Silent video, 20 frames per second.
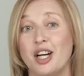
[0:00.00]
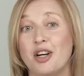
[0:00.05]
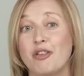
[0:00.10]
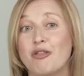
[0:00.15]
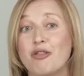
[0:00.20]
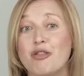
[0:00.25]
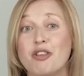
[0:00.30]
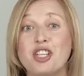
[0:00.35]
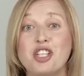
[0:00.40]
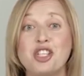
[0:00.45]

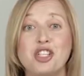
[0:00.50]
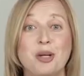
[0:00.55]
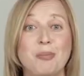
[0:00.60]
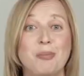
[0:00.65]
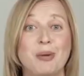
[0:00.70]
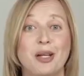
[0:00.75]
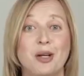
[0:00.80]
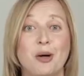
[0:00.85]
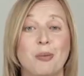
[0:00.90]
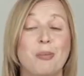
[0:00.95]
free
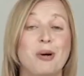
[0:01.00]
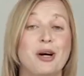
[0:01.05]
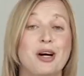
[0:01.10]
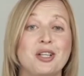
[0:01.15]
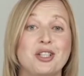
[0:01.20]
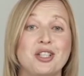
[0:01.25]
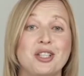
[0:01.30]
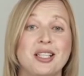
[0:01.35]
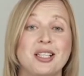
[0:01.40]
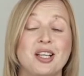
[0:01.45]
shipping on
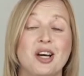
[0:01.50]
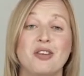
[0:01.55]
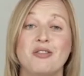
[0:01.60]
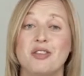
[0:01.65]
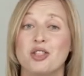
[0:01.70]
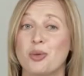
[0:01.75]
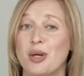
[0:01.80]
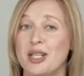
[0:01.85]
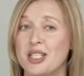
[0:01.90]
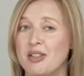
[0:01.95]
purchases
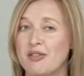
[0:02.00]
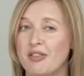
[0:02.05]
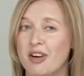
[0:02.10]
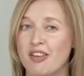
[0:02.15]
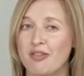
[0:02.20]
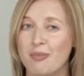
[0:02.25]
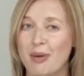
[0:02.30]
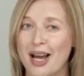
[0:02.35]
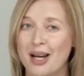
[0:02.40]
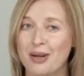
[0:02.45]
over
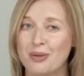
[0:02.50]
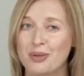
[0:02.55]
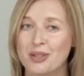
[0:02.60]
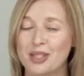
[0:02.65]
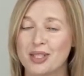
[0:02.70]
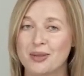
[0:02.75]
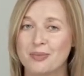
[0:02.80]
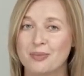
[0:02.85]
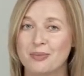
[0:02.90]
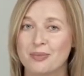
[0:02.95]

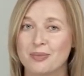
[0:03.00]
£25.